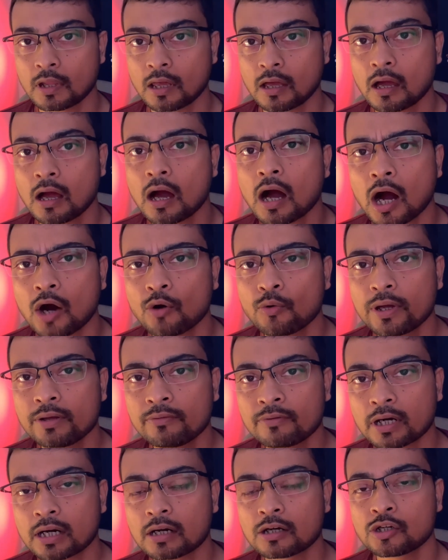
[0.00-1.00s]

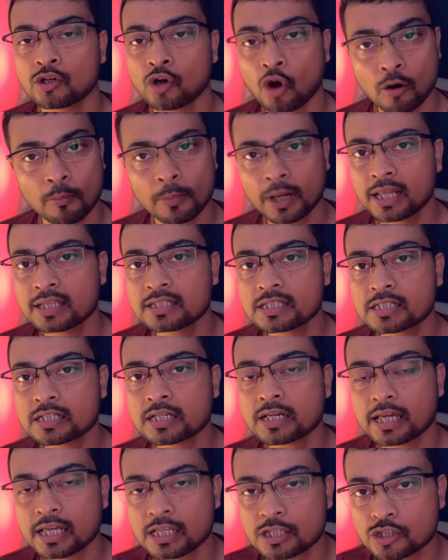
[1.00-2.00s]
However, normalization
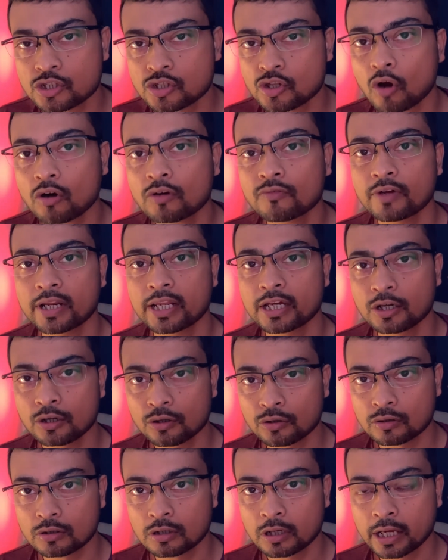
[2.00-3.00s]
is not very
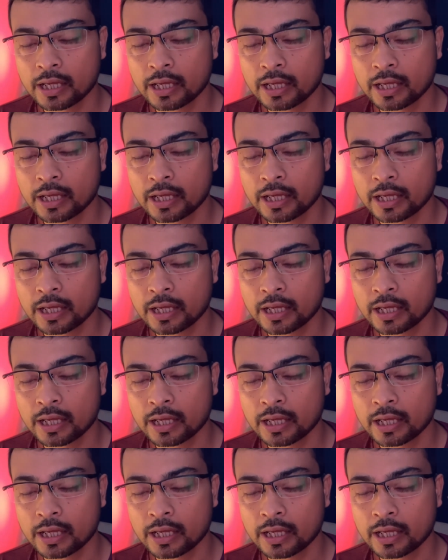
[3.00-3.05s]
good